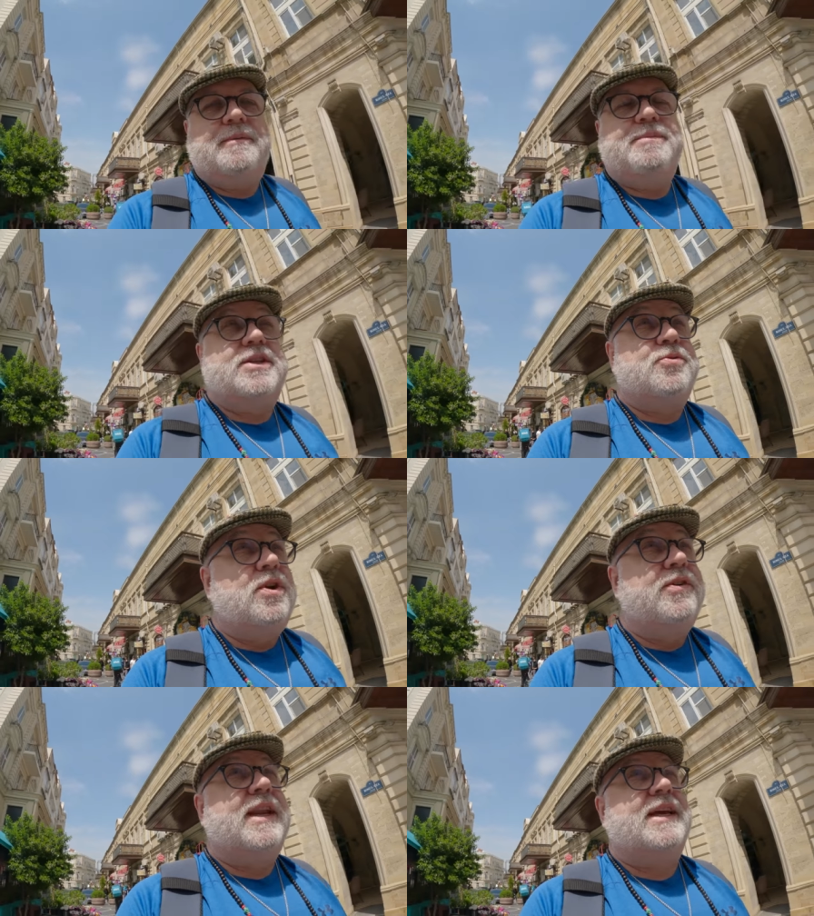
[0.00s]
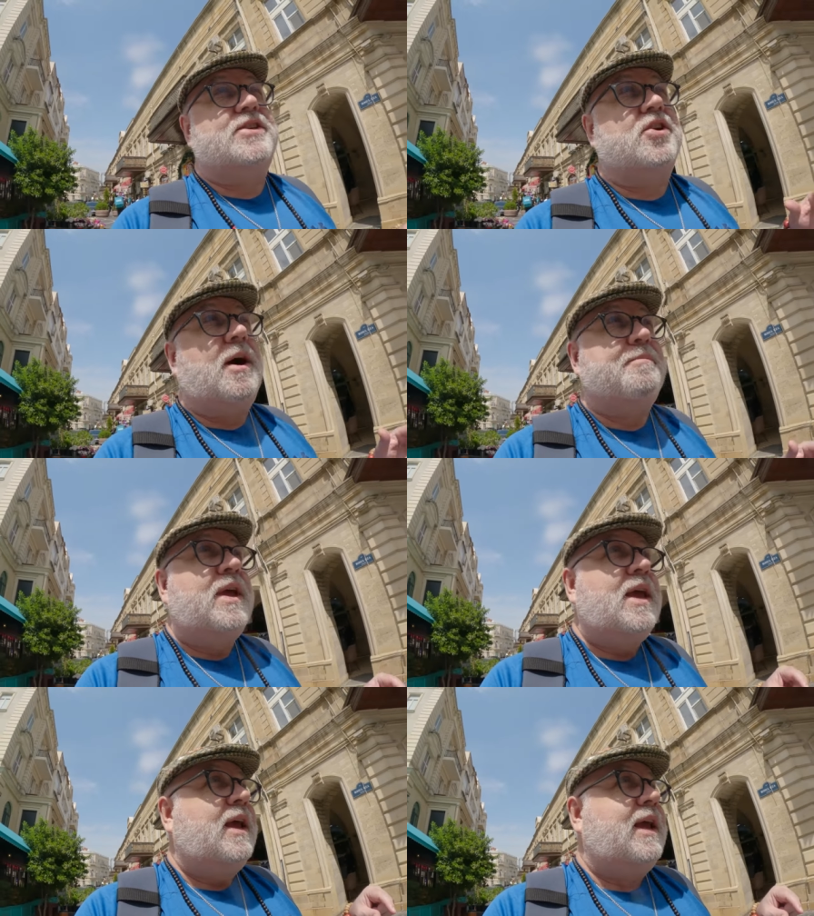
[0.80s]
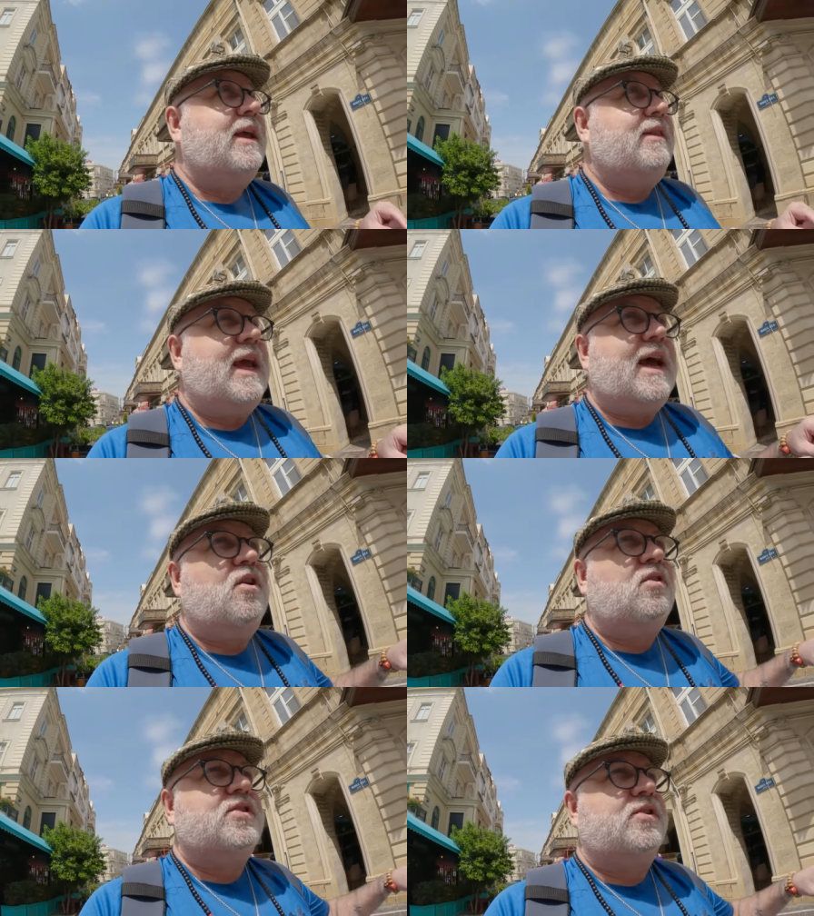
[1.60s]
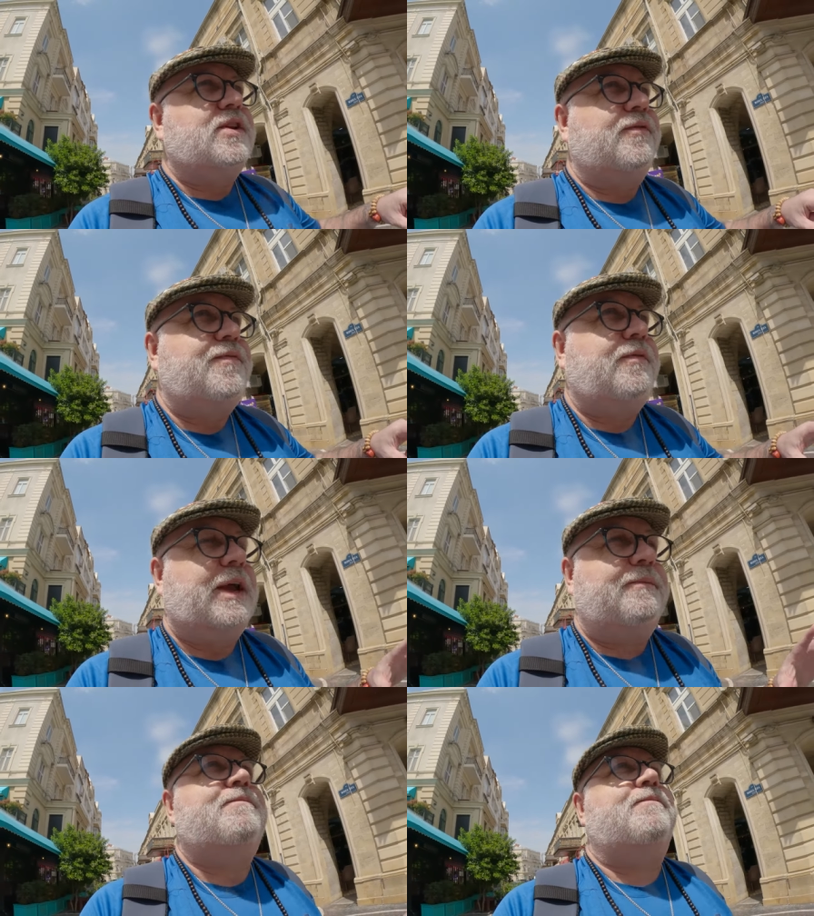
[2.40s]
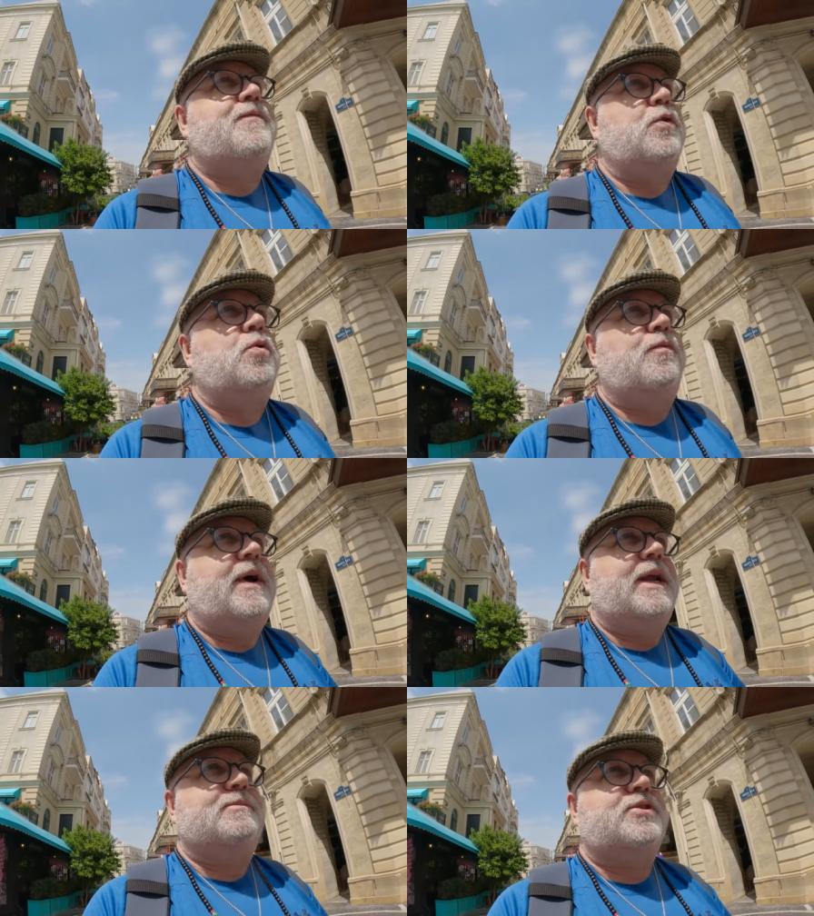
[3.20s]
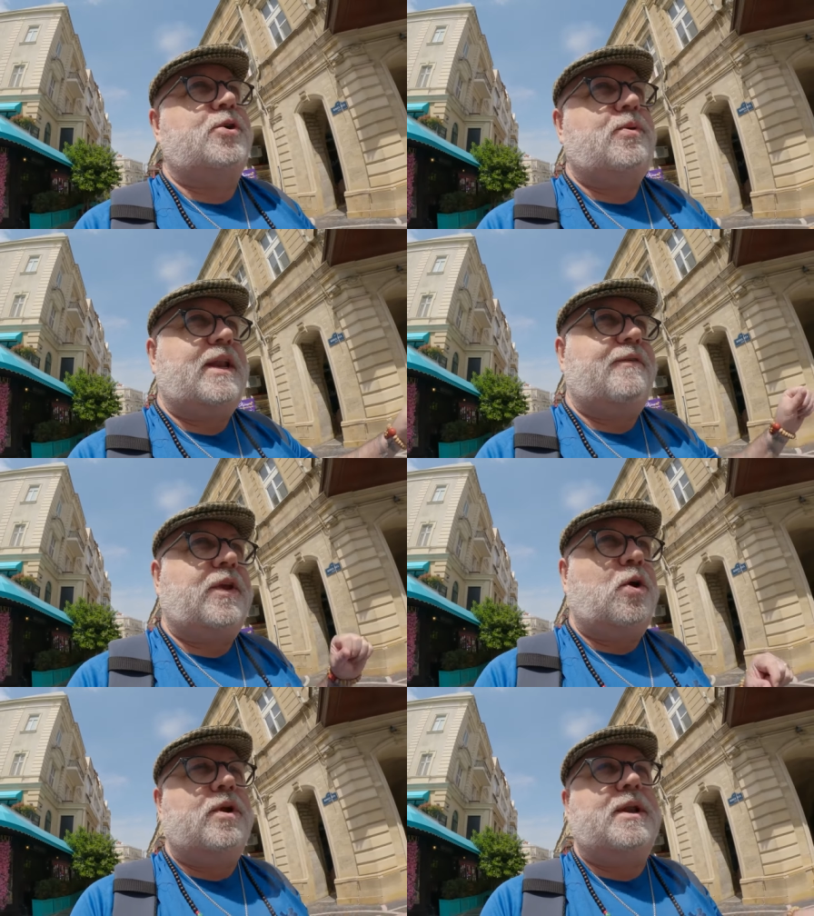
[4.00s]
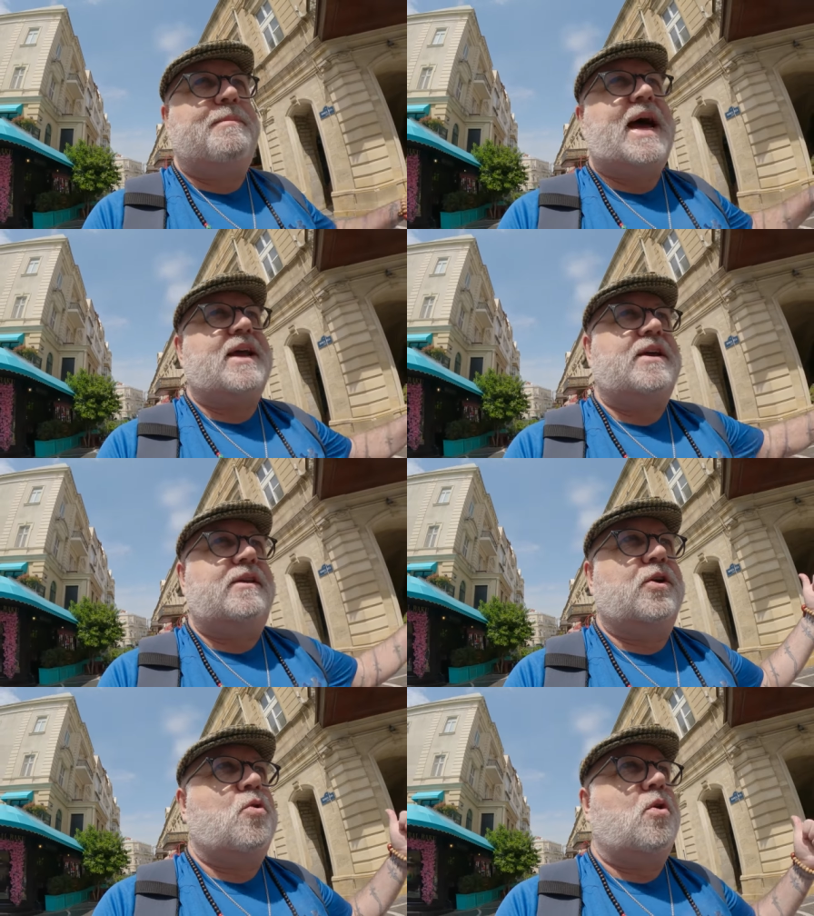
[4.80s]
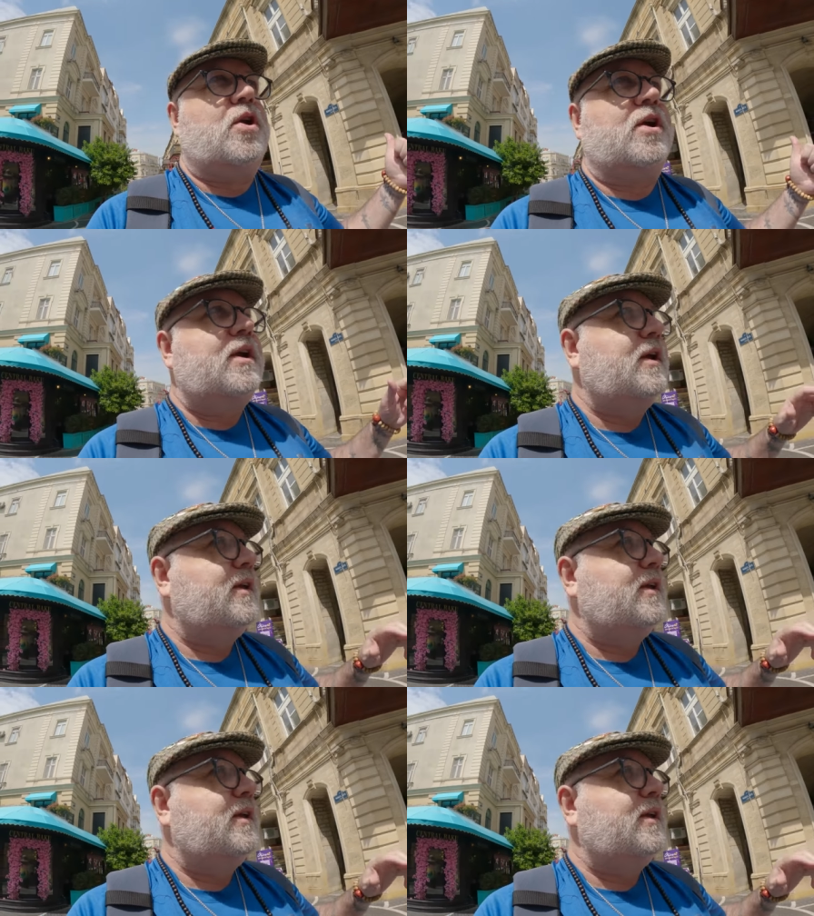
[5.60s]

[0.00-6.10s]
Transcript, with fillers: that. But it's a really nice shop. They had all sorts of like food items too, and if they go in the back in the corner,